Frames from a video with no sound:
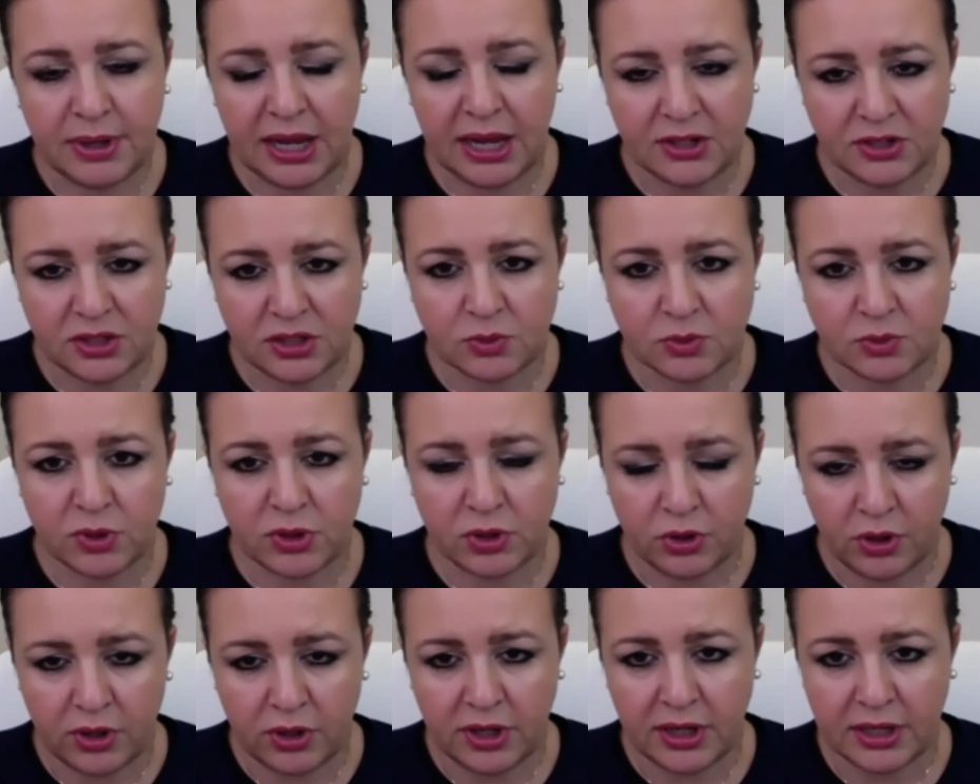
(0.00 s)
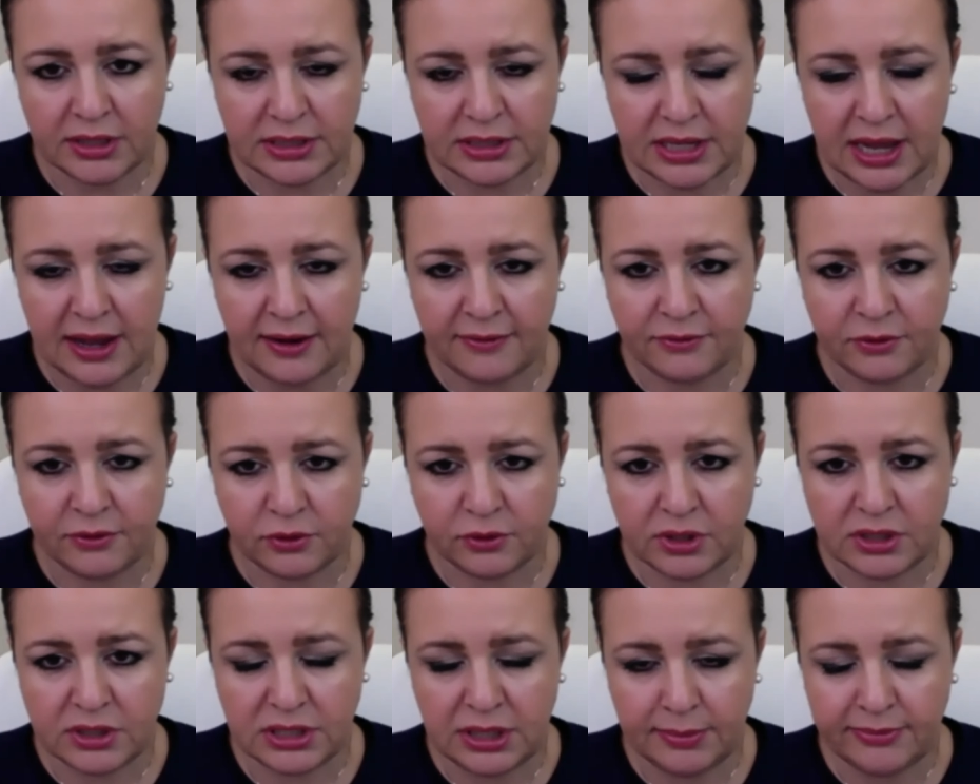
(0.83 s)
patients with hernias
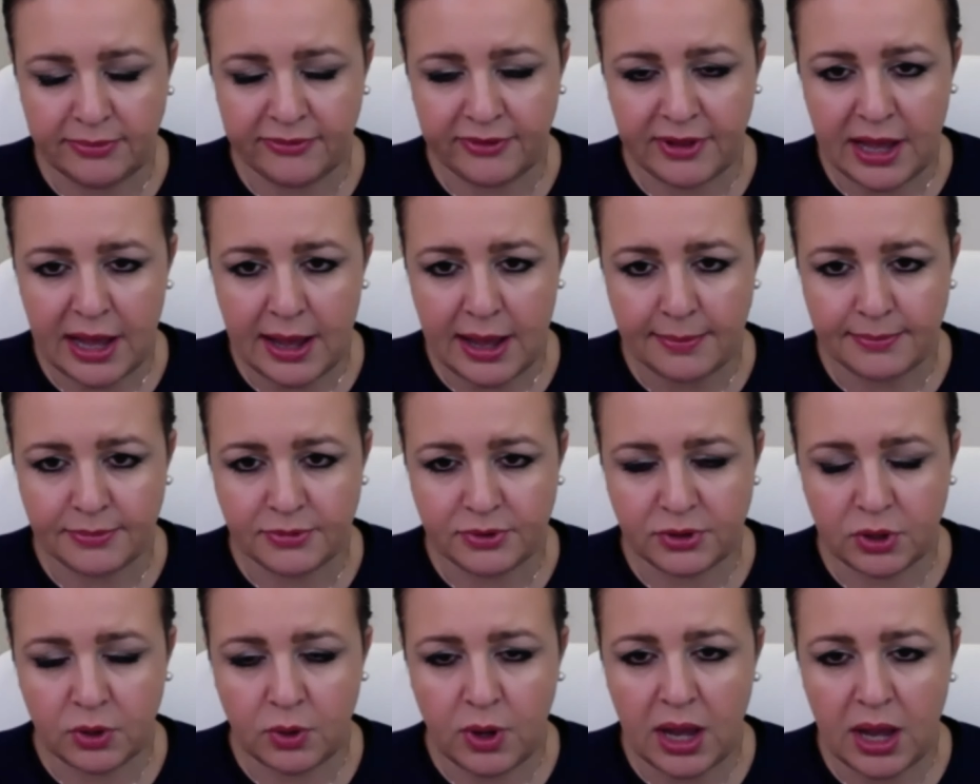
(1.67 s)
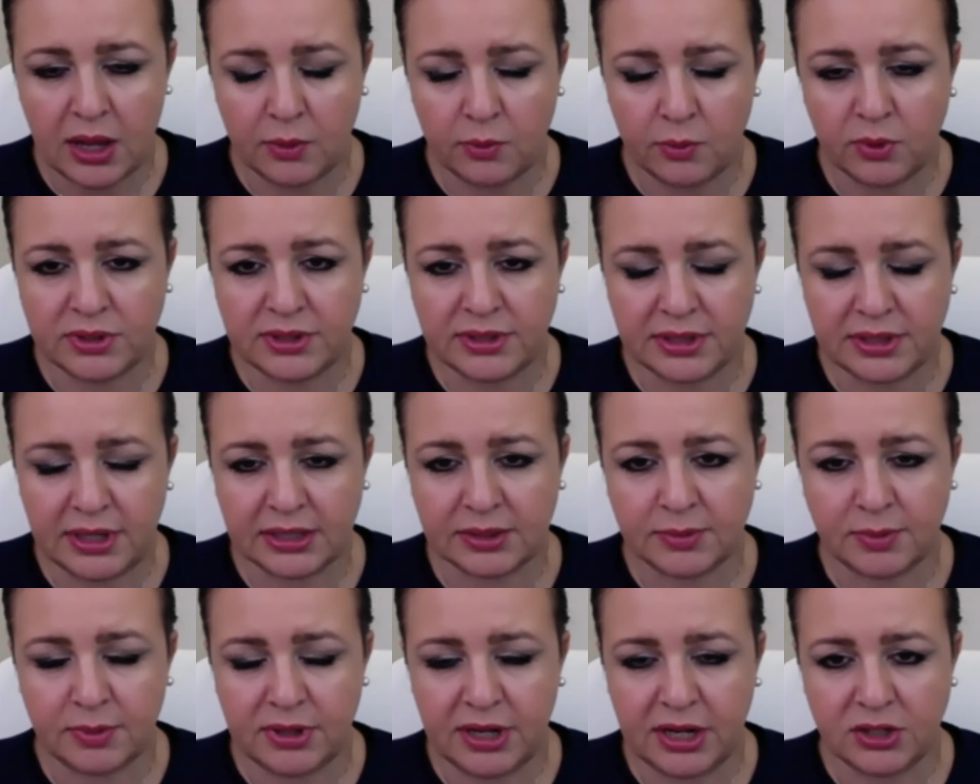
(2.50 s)
after a DIEP flap. So, how, what's the
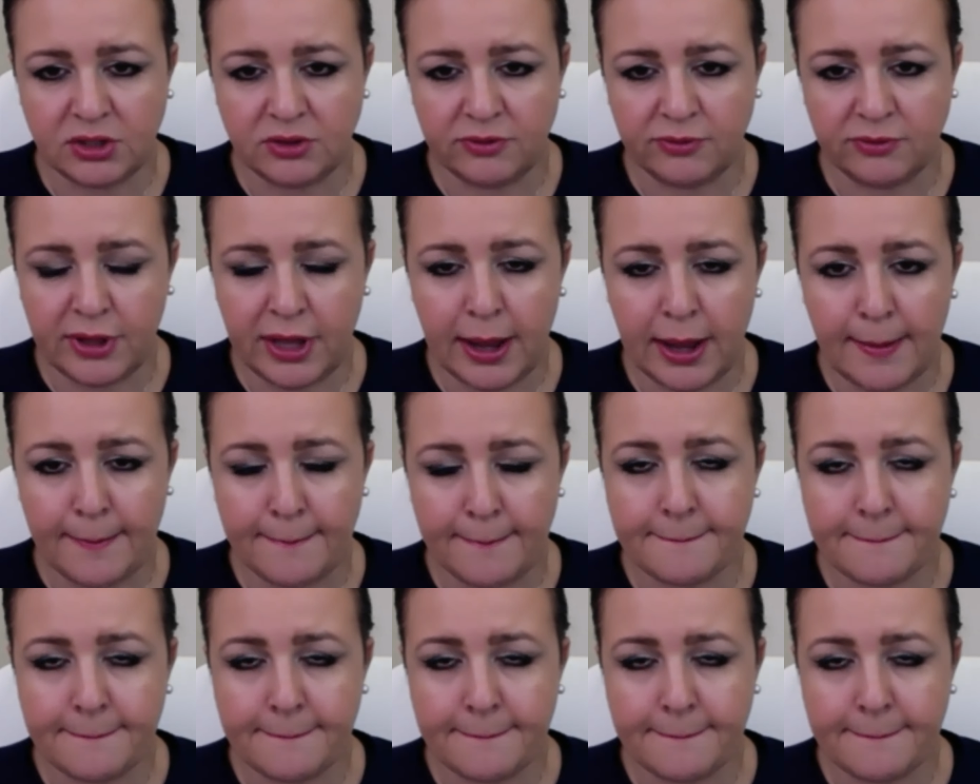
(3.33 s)
explanation for that?